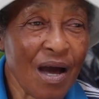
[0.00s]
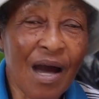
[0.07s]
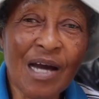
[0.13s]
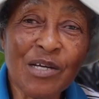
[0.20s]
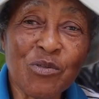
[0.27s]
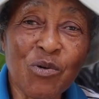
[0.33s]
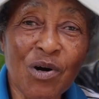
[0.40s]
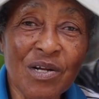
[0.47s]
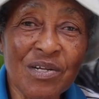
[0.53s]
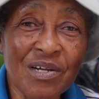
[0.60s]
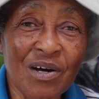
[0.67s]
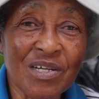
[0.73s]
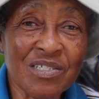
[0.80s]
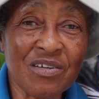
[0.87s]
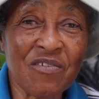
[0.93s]
I do a
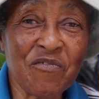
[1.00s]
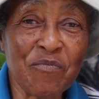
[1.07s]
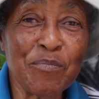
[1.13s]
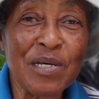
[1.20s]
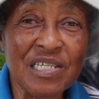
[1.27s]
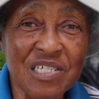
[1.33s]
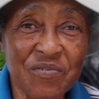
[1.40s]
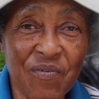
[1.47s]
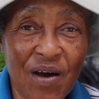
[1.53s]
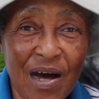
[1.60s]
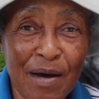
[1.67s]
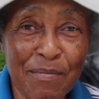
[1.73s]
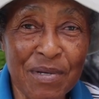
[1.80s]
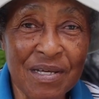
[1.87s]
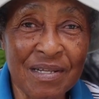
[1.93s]
lot of mixed
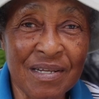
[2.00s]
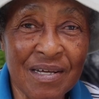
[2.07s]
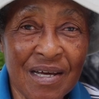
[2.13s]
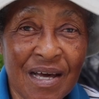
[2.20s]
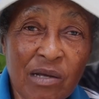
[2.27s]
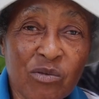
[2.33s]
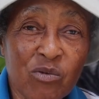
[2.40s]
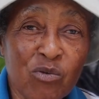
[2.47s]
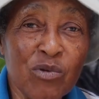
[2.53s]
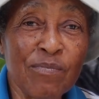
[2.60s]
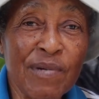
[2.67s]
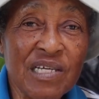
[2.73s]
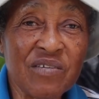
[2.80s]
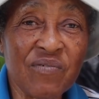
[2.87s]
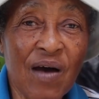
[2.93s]
farming. I do
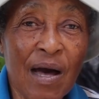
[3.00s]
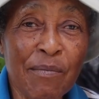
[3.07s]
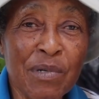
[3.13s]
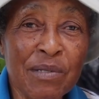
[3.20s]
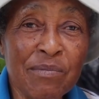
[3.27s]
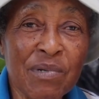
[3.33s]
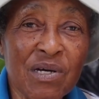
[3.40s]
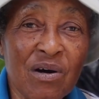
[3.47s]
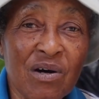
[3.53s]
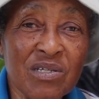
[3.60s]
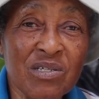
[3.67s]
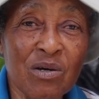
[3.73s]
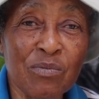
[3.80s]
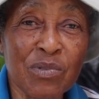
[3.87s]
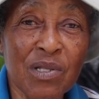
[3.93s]
mixed farming because
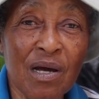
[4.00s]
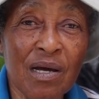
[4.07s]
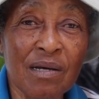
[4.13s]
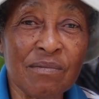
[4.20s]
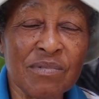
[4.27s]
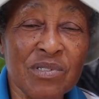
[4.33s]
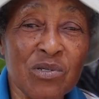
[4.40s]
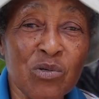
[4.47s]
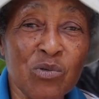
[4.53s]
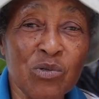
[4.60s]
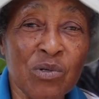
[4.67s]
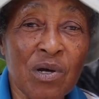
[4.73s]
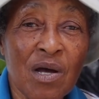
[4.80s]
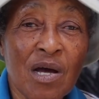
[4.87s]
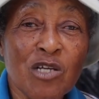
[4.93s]
sometimes
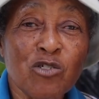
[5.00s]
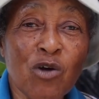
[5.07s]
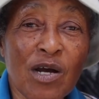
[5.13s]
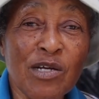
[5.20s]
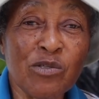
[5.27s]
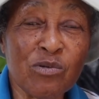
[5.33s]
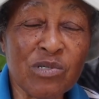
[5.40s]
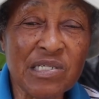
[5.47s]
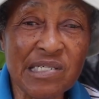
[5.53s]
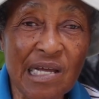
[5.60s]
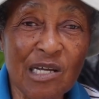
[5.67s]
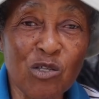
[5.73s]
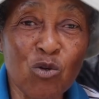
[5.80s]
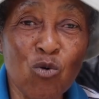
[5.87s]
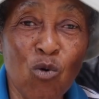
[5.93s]
you try to
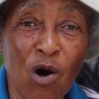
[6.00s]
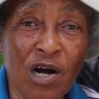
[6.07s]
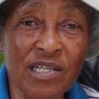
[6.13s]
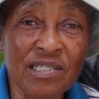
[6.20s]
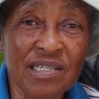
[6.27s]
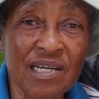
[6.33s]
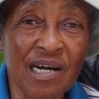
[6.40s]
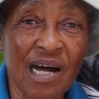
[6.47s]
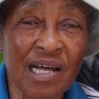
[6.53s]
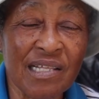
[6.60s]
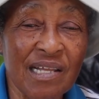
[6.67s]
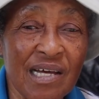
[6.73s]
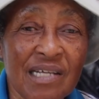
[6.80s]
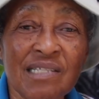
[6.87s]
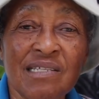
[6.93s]
stick to one thing and
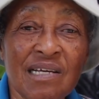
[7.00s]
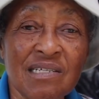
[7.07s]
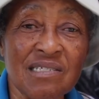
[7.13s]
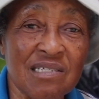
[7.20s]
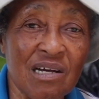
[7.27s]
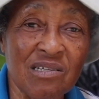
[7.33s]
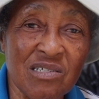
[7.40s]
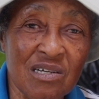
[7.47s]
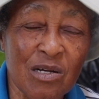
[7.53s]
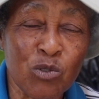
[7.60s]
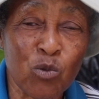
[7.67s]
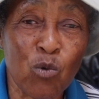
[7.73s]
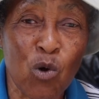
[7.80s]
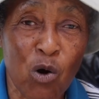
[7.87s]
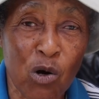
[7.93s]
then things don't
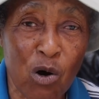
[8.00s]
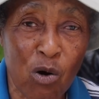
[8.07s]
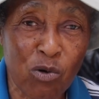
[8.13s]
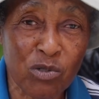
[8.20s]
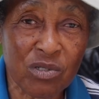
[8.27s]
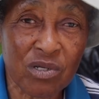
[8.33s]
work out.